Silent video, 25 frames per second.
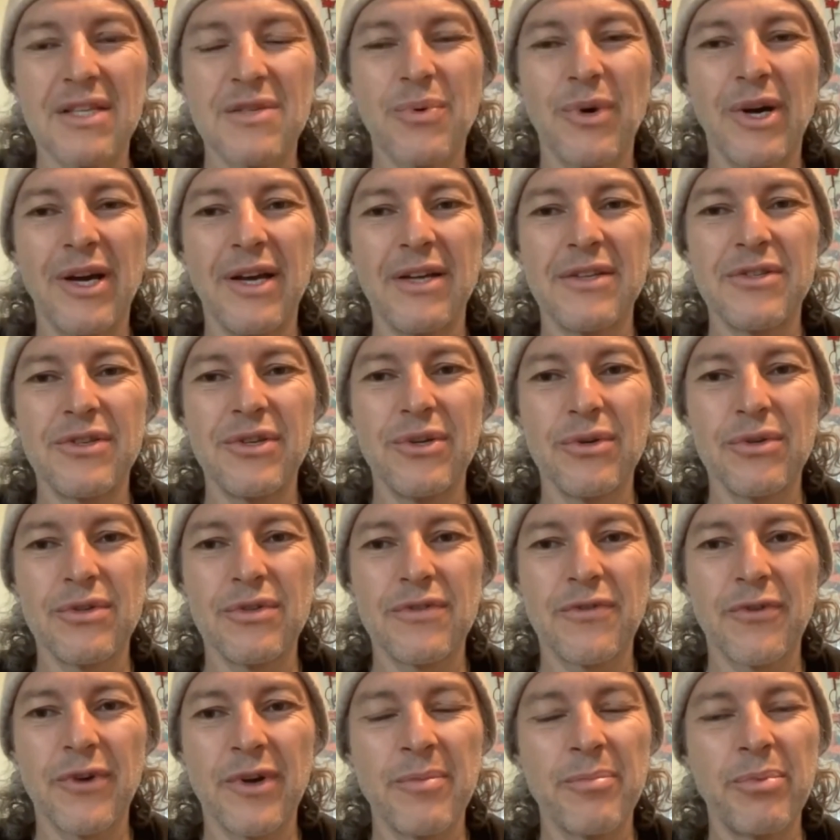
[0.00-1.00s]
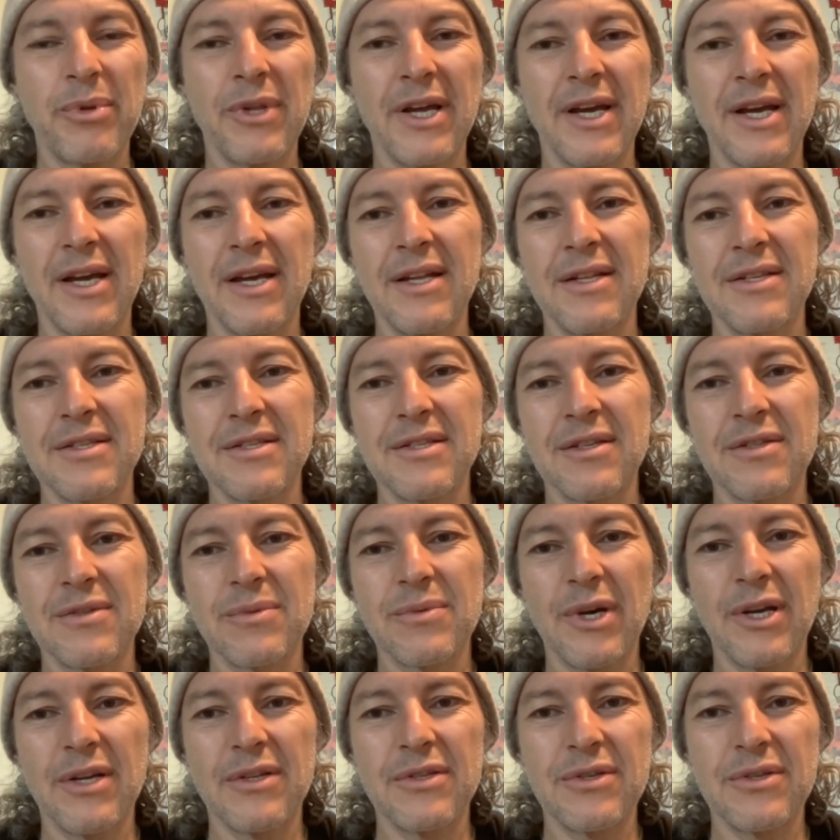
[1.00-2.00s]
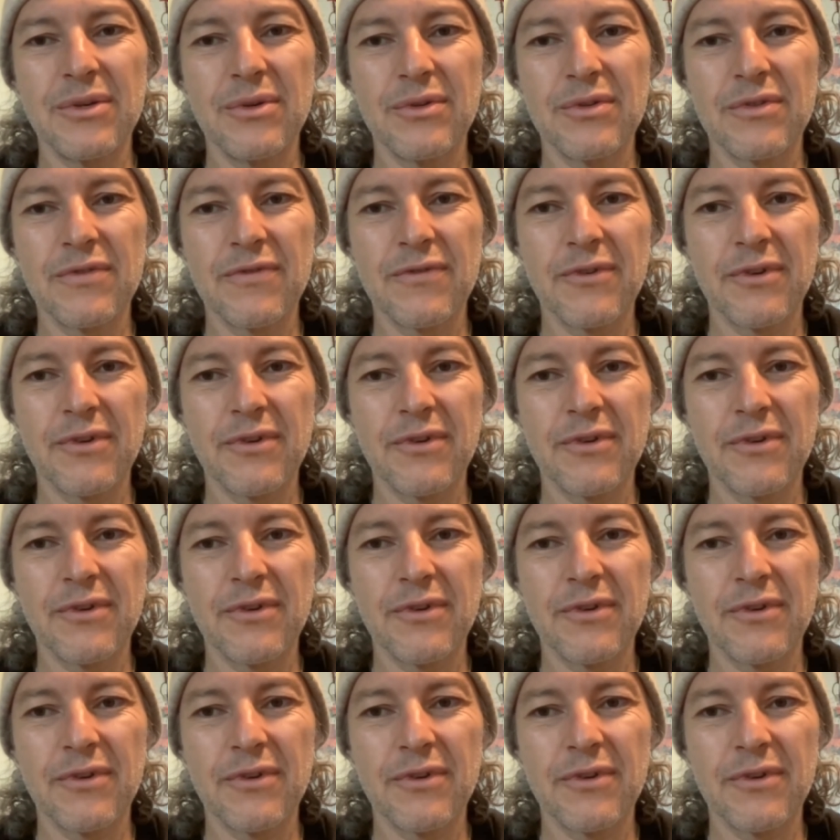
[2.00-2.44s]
why it's used for implants. That's why it's used for